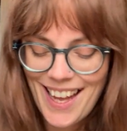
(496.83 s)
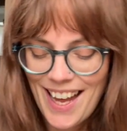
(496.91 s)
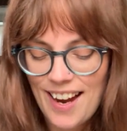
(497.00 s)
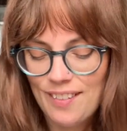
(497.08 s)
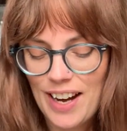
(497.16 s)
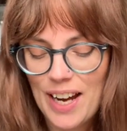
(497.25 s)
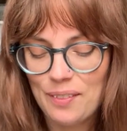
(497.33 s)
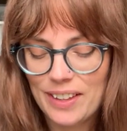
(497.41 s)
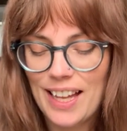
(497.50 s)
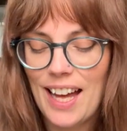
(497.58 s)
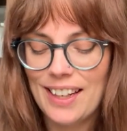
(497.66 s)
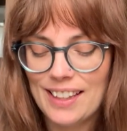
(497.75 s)
All right, we
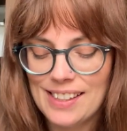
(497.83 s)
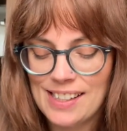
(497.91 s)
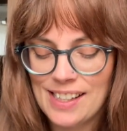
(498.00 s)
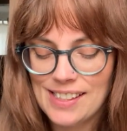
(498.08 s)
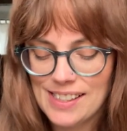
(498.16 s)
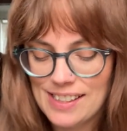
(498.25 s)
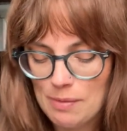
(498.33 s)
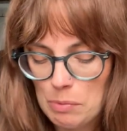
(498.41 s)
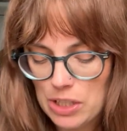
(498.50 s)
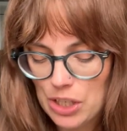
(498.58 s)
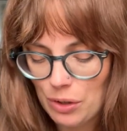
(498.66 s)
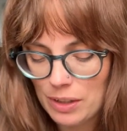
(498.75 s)
got
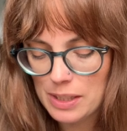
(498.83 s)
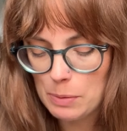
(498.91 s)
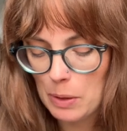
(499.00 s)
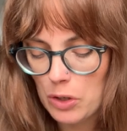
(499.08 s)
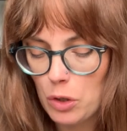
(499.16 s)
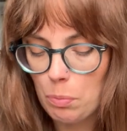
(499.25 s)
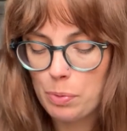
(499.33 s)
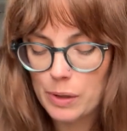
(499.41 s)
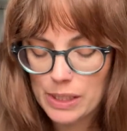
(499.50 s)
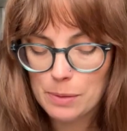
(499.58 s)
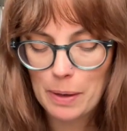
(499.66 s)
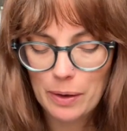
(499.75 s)
material and spiritual
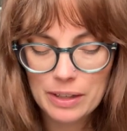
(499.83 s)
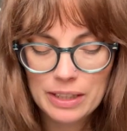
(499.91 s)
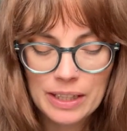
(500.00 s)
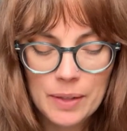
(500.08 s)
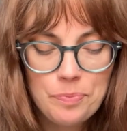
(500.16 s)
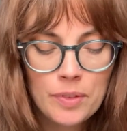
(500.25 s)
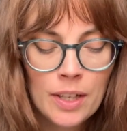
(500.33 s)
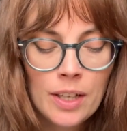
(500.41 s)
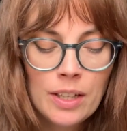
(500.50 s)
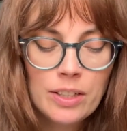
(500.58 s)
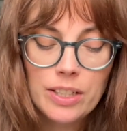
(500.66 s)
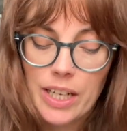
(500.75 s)
prosperity
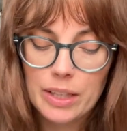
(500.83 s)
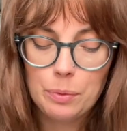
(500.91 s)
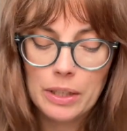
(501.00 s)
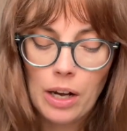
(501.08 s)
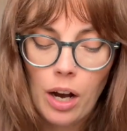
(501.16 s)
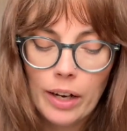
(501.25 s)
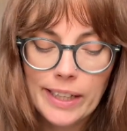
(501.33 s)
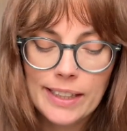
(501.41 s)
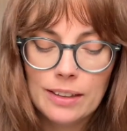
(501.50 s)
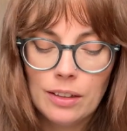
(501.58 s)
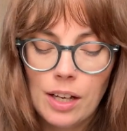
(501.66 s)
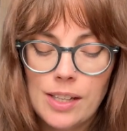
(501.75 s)
together with heartache
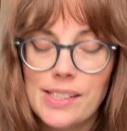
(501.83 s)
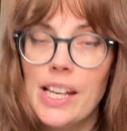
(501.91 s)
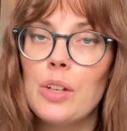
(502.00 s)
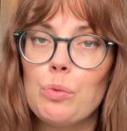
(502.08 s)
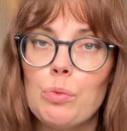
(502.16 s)
and loss in